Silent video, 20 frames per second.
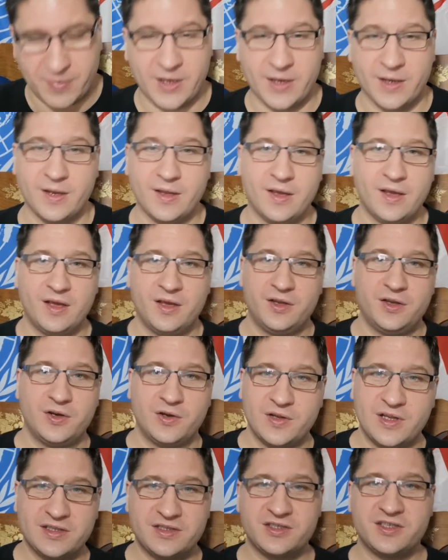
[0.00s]
But you
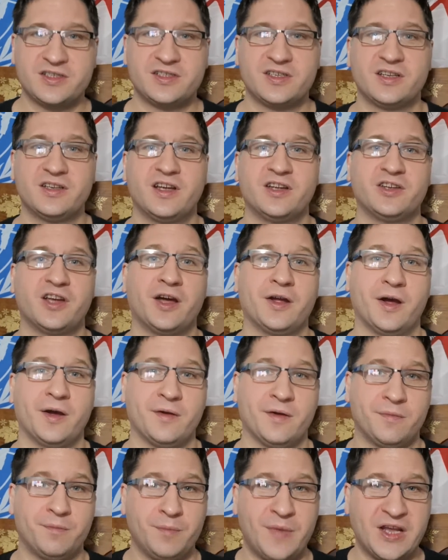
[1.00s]
know that's just a,
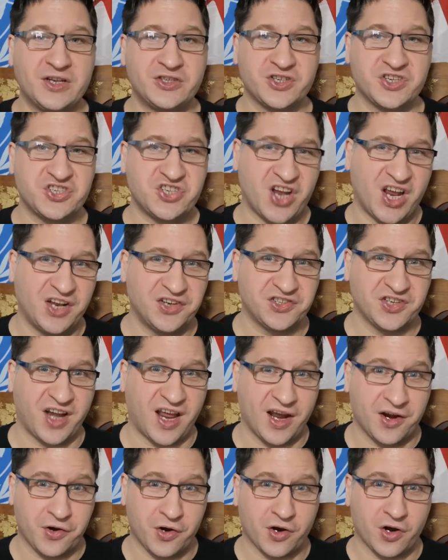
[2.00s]
a, a major change in
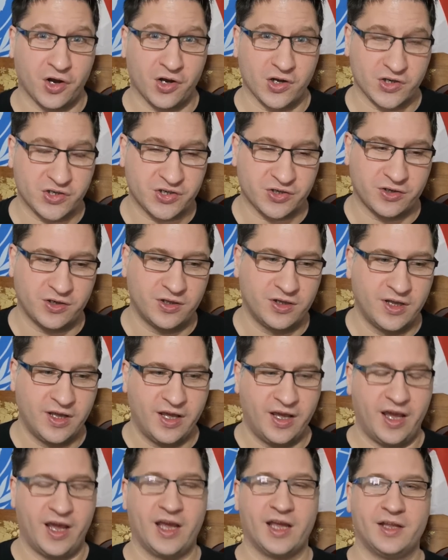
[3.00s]
agricultural
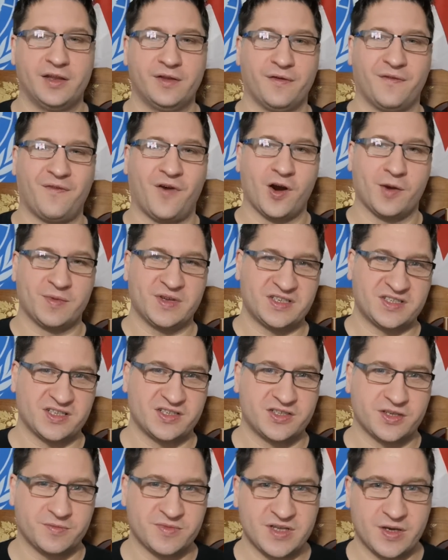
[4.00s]
and the farming
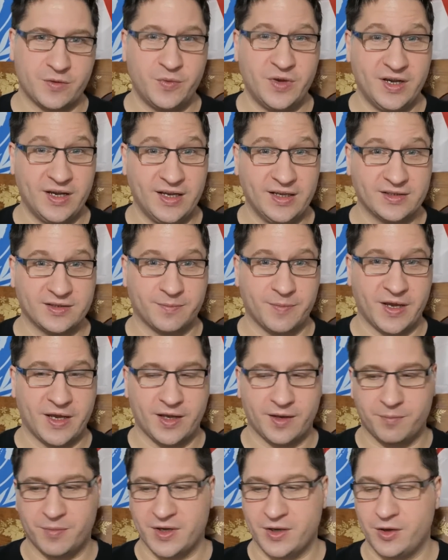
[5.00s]
systems that we need to make.